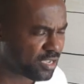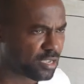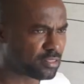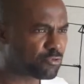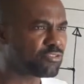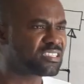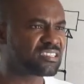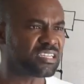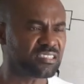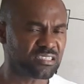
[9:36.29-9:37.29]
the
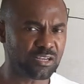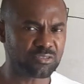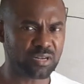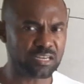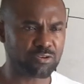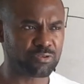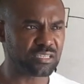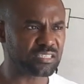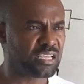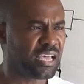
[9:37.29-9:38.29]
resistance will
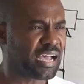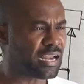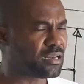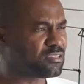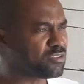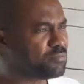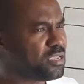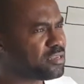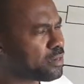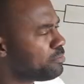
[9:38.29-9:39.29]
increase, and this will
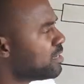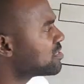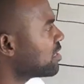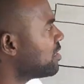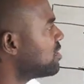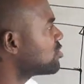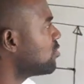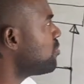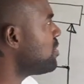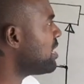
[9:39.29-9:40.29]
mean that basically there's going
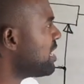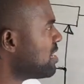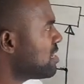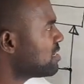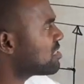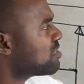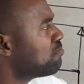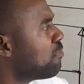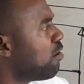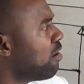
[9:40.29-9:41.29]
to be a
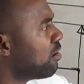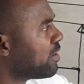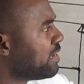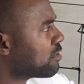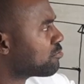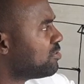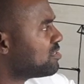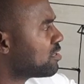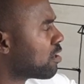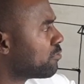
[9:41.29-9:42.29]
smaller increase
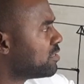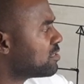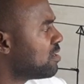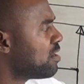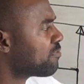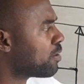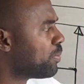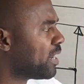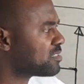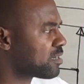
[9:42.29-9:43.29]
in current for a
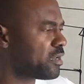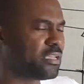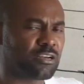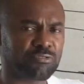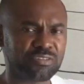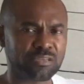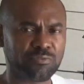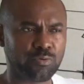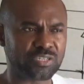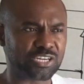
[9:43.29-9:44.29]
particular increase in
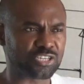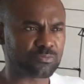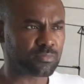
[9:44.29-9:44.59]
voltage.